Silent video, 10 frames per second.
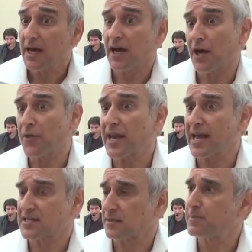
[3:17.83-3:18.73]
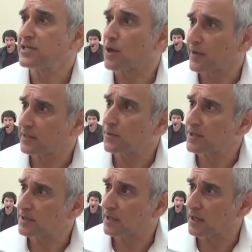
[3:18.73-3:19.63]
That has to be directly
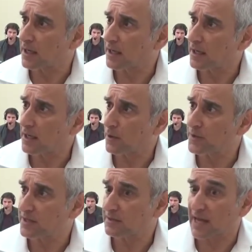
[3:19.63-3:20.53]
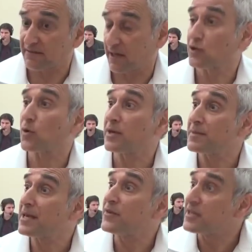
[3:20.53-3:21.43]
with Ateret Cohanim
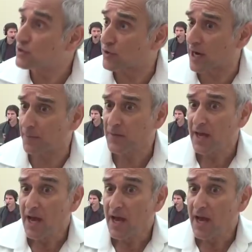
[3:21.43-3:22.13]
here in Israel.